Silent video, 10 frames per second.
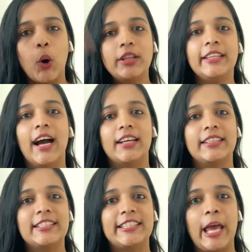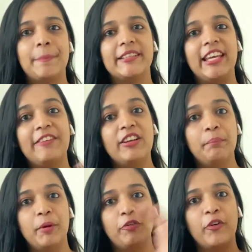all the other steps
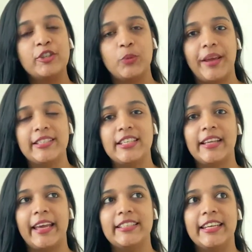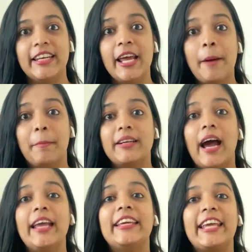even before 2019, but
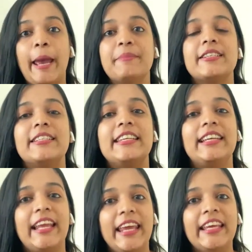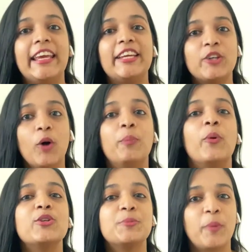I kept delaying it or
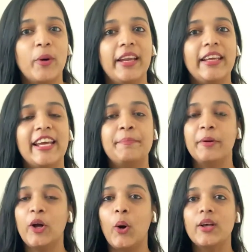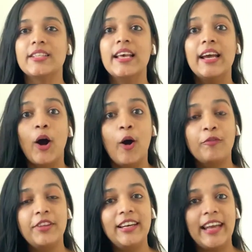postponing it because
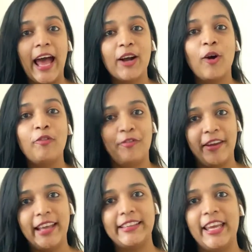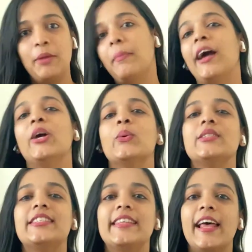of the lack of faith in my
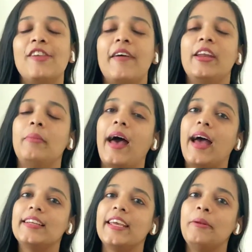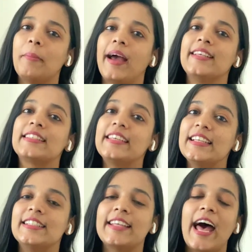own self and in my
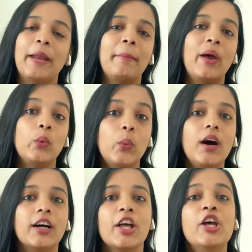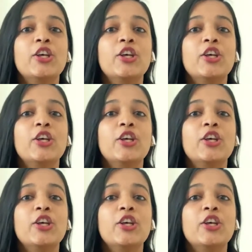skills and my work.